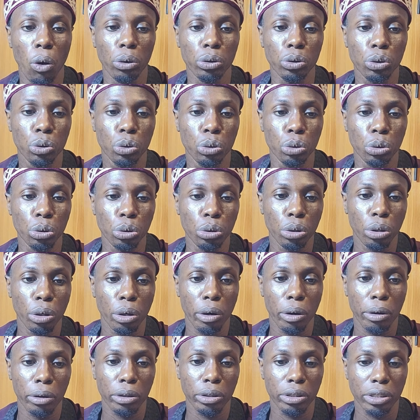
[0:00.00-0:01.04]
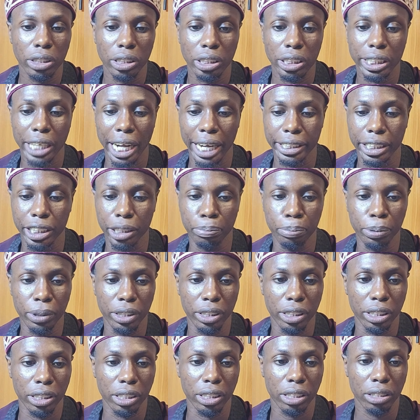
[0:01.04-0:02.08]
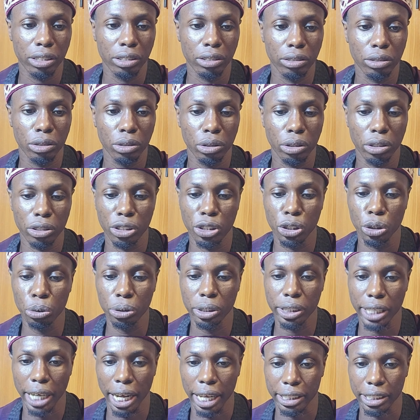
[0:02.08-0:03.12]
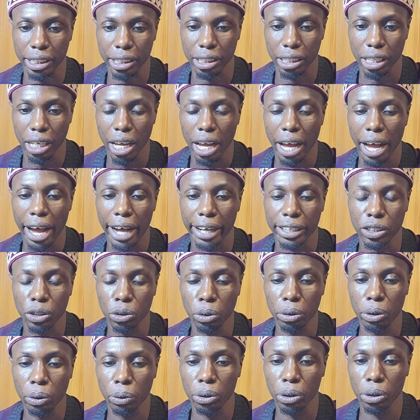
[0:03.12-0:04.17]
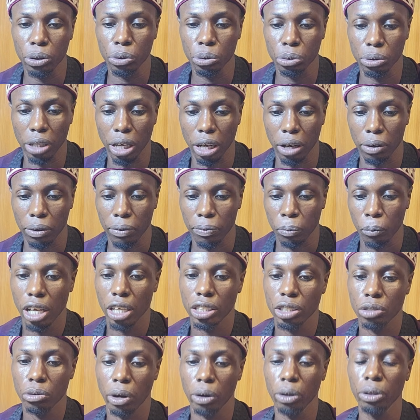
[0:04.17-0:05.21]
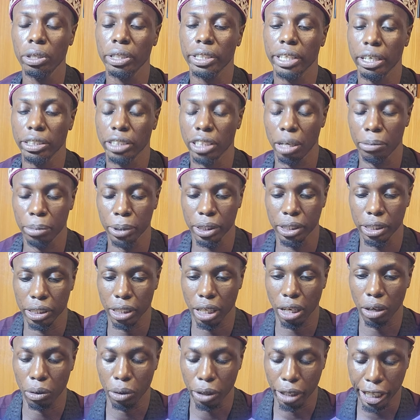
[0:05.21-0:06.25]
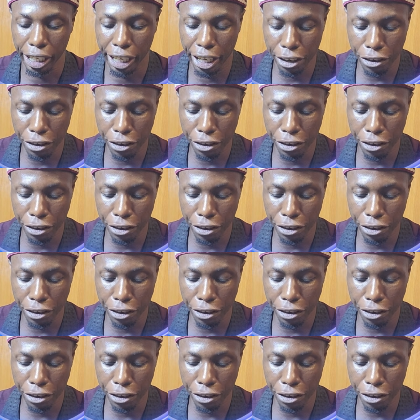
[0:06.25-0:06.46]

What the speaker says: on to ChatGPT, new chat, and see what we're going to do now. We're going to tell ChatGPT now,